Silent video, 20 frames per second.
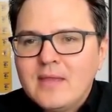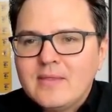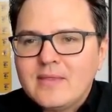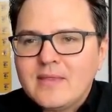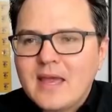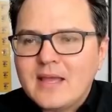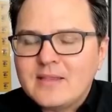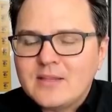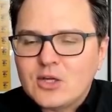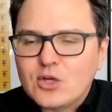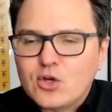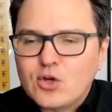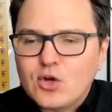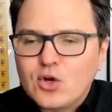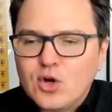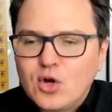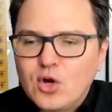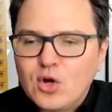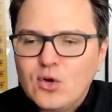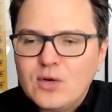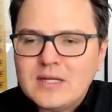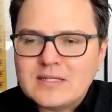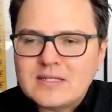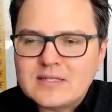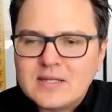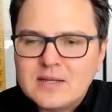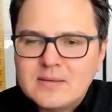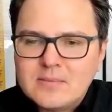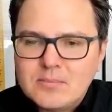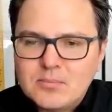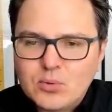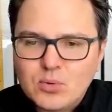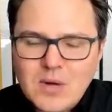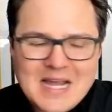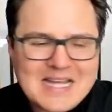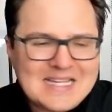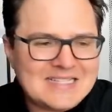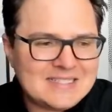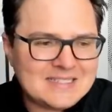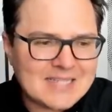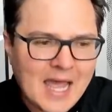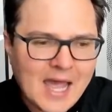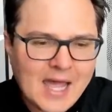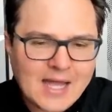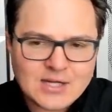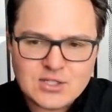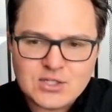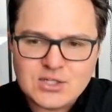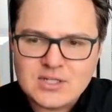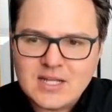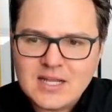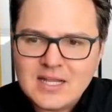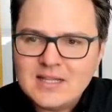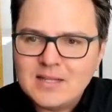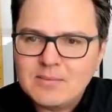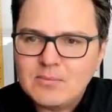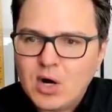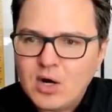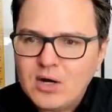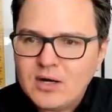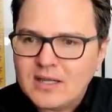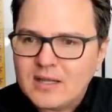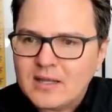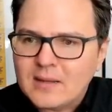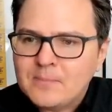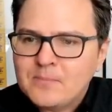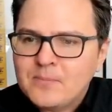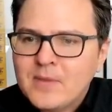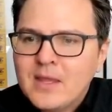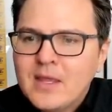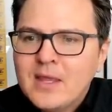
that the current price action in the market